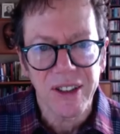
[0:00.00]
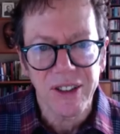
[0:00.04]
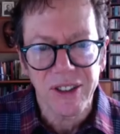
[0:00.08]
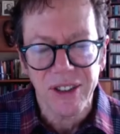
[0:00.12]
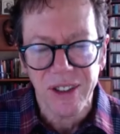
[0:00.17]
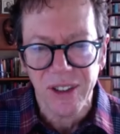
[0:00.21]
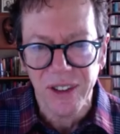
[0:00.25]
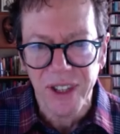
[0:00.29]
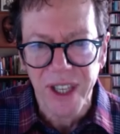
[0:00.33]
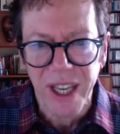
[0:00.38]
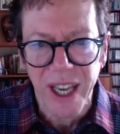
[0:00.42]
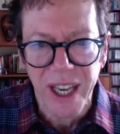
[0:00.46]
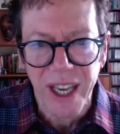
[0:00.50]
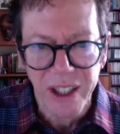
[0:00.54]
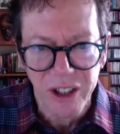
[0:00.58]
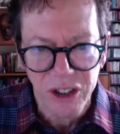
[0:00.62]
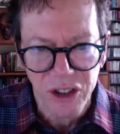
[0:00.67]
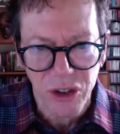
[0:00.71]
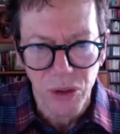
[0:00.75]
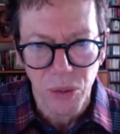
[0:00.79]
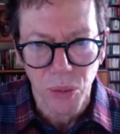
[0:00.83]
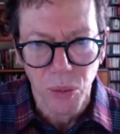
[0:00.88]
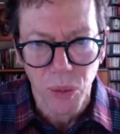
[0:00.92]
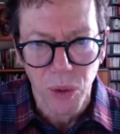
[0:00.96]
in the
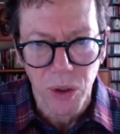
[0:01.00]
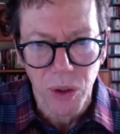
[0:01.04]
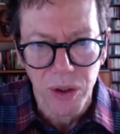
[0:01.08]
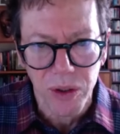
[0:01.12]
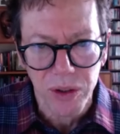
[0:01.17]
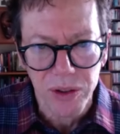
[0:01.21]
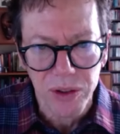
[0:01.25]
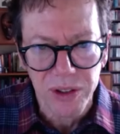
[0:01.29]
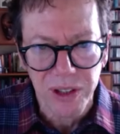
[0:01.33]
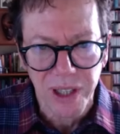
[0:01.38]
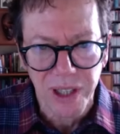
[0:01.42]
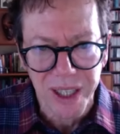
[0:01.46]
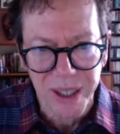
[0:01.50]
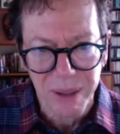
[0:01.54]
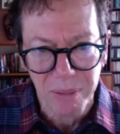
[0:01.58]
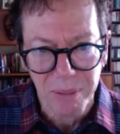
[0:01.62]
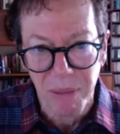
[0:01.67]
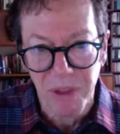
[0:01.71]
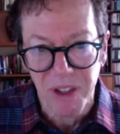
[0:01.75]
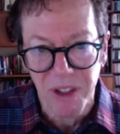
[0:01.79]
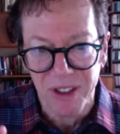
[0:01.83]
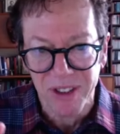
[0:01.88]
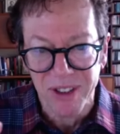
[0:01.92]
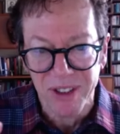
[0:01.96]
ancient world, like
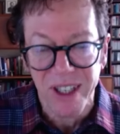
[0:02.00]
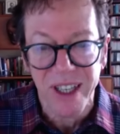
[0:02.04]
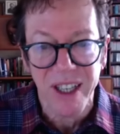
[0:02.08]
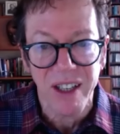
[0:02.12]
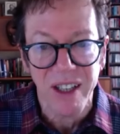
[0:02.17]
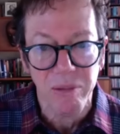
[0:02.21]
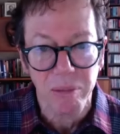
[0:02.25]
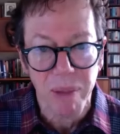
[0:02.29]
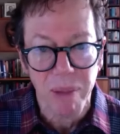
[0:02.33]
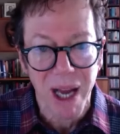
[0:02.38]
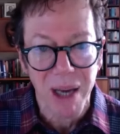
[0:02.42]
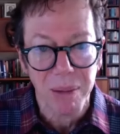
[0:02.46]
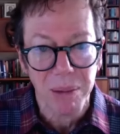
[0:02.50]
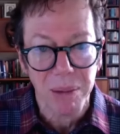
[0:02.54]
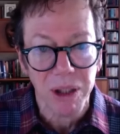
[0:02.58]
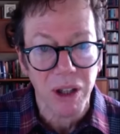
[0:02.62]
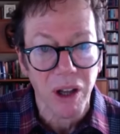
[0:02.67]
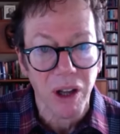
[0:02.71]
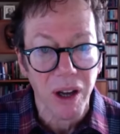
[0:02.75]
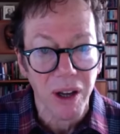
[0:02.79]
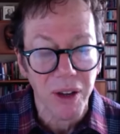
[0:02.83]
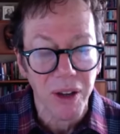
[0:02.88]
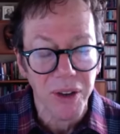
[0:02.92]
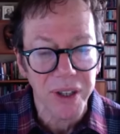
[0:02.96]
the city of
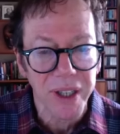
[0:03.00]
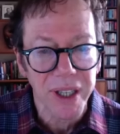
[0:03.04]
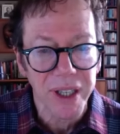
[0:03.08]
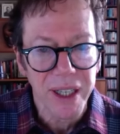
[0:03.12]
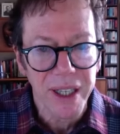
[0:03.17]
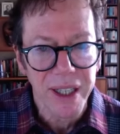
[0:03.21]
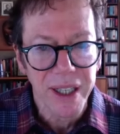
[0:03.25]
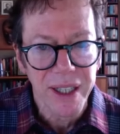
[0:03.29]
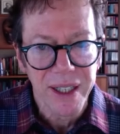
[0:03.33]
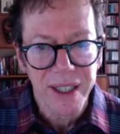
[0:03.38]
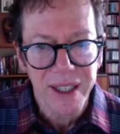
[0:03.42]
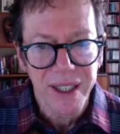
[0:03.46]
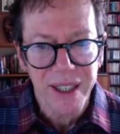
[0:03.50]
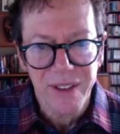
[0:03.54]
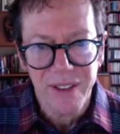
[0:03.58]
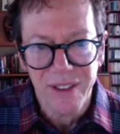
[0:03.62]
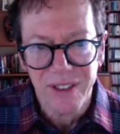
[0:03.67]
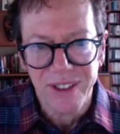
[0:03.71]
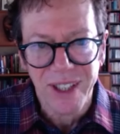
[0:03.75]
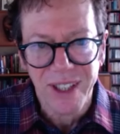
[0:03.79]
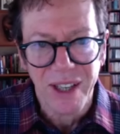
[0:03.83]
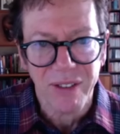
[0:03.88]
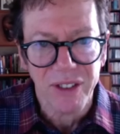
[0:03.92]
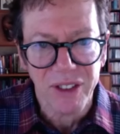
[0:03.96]
Babylon in the
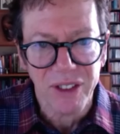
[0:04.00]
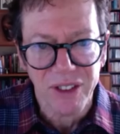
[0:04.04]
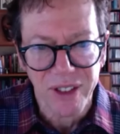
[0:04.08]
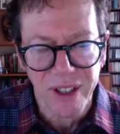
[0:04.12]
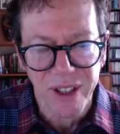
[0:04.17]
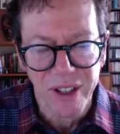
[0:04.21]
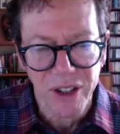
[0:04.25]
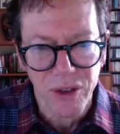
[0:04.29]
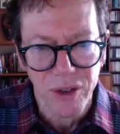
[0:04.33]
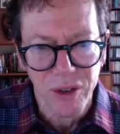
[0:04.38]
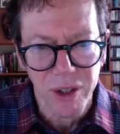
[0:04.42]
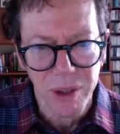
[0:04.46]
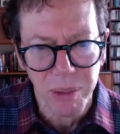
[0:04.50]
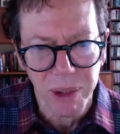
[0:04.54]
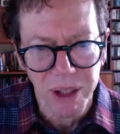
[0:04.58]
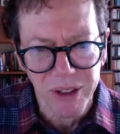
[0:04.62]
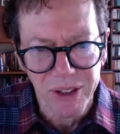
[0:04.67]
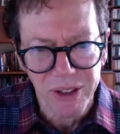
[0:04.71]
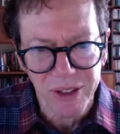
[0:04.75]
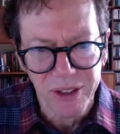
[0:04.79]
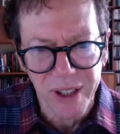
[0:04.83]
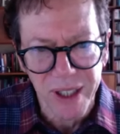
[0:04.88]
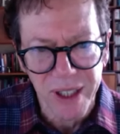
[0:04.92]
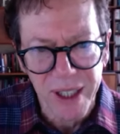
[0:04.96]
seventh century
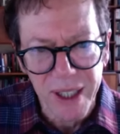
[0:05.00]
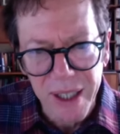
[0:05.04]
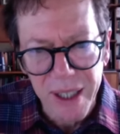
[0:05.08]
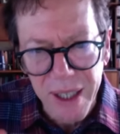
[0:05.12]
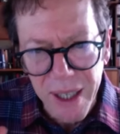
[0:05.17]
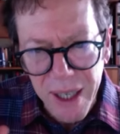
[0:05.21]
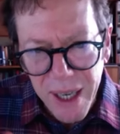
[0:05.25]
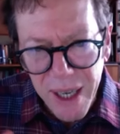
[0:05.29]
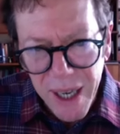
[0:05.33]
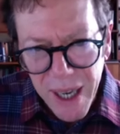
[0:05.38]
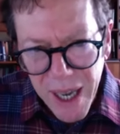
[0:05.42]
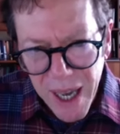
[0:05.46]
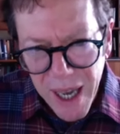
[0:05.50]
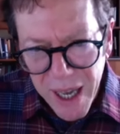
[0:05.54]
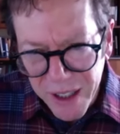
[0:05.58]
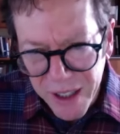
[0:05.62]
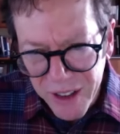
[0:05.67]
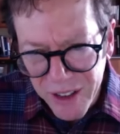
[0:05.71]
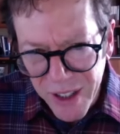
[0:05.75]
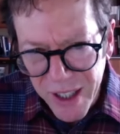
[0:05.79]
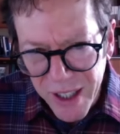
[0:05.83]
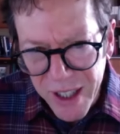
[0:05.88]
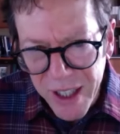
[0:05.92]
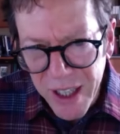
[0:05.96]
BC. And I
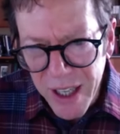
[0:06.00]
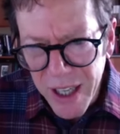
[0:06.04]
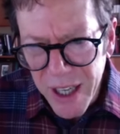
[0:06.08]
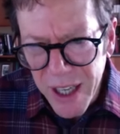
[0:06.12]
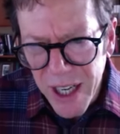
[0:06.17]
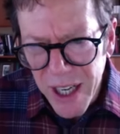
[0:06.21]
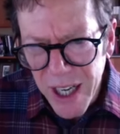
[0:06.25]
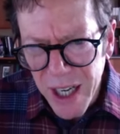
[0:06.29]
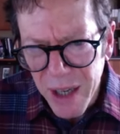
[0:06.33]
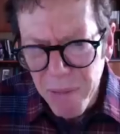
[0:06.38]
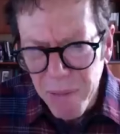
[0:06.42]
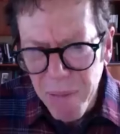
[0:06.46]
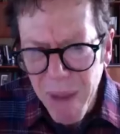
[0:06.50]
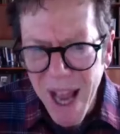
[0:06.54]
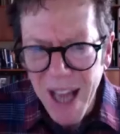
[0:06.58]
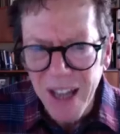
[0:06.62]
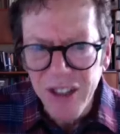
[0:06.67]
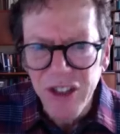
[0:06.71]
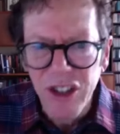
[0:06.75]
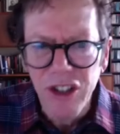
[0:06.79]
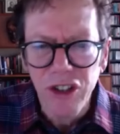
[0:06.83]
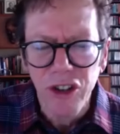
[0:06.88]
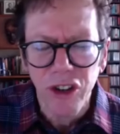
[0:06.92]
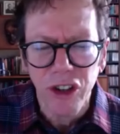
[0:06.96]
say,
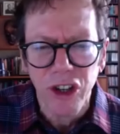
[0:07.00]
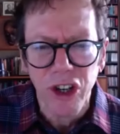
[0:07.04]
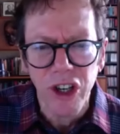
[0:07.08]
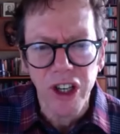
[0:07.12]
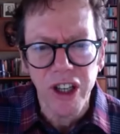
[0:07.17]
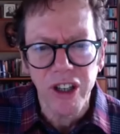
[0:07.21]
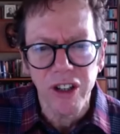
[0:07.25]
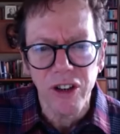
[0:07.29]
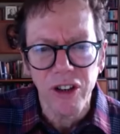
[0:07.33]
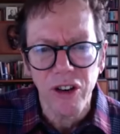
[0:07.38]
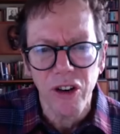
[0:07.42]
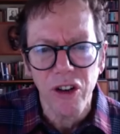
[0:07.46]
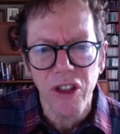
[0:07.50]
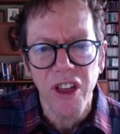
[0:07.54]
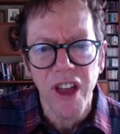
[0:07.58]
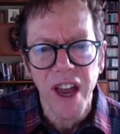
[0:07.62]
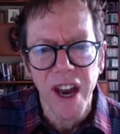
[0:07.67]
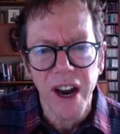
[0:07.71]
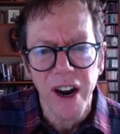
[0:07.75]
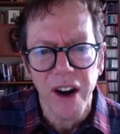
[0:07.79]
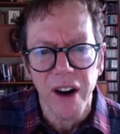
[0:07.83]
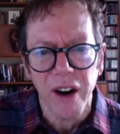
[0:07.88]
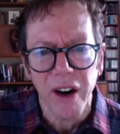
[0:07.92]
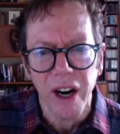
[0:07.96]
imagine you're you're
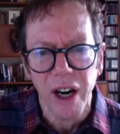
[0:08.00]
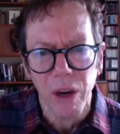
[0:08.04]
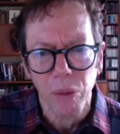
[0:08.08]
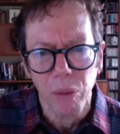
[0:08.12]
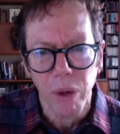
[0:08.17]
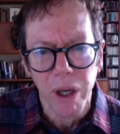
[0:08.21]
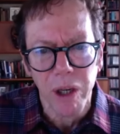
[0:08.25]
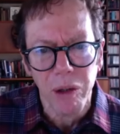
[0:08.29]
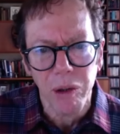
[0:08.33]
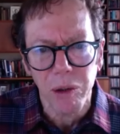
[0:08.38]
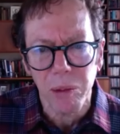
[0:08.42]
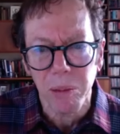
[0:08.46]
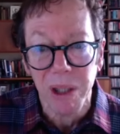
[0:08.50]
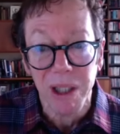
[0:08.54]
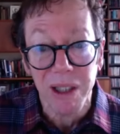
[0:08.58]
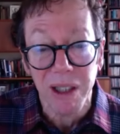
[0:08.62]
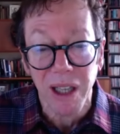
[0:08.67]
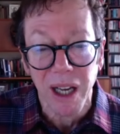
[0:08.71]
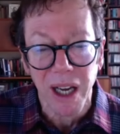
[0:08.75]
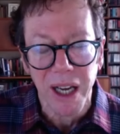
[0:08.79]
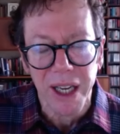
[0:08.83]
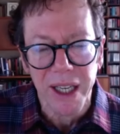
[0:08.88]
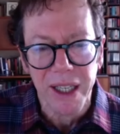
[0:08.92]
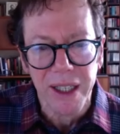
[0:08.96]
there and what it would be
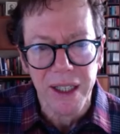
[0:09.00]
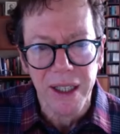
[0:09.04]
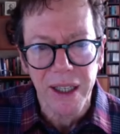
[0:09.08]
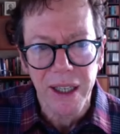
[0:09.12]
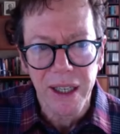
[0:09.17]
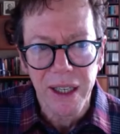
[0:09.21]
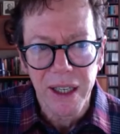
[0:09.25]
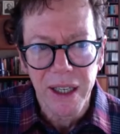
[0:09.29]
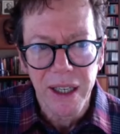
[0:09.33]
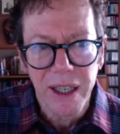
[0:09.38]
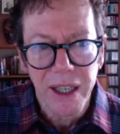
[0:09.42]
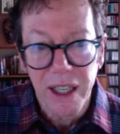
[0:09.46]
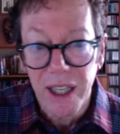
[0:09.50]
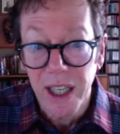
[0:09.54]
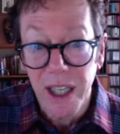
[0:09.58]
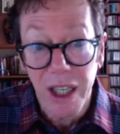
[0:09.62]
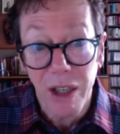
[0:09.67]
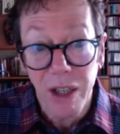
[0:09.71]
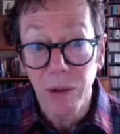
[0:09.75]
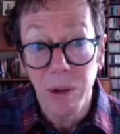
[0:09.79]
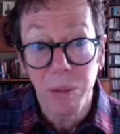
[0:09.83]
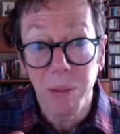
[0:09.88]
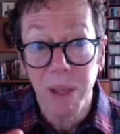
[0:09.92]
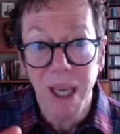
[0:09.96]
like.
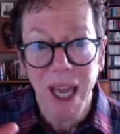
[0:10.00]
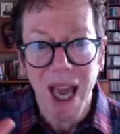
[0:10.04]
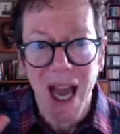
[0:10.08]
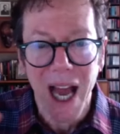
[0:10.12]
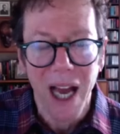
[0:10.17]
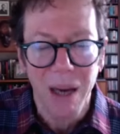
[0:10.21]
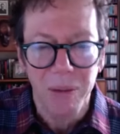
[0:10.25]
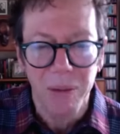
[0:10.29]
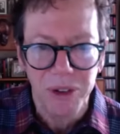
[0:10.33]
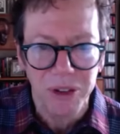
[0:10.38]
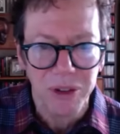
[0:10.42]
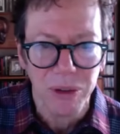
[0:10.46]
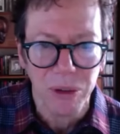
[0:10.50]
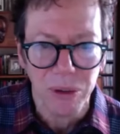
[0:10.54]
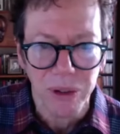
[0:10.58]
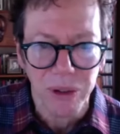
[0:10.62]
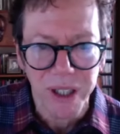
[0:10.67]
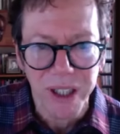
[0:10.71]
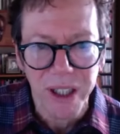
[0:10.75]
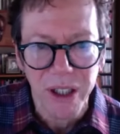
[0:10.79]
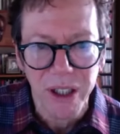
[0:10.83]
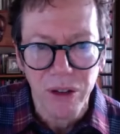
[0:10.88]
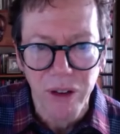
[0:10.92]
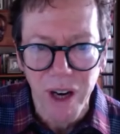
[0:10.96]
It would be
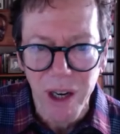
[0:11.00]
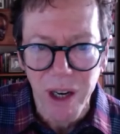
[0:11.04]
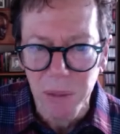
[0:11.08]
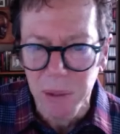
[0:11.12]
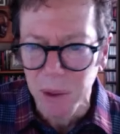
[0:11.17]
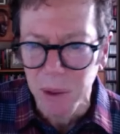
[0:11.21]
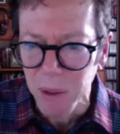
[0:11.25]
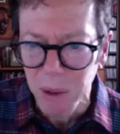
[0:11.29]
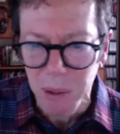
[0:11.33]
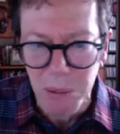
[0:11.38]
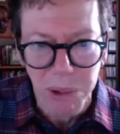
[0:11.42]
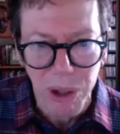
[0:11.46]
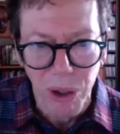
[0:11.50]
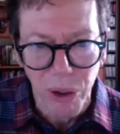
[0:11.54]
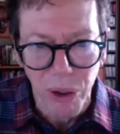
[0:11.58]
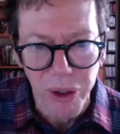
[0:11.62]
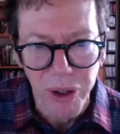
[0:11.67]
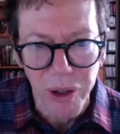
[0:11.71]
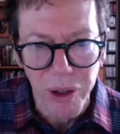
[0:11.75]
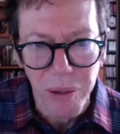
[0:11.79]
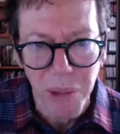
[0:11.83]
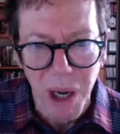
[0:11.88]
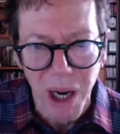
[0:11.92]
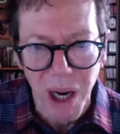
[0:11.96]
absolutely incredible. It would blow
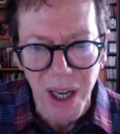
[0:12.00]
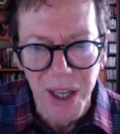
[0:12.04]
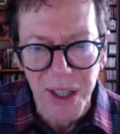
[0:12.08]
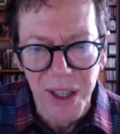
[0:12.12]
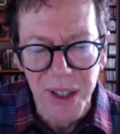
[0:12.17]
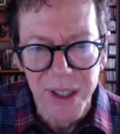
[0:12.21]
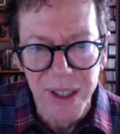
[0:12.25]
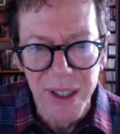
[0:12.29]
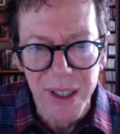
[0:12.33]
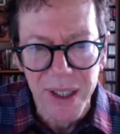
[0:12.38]
your mind.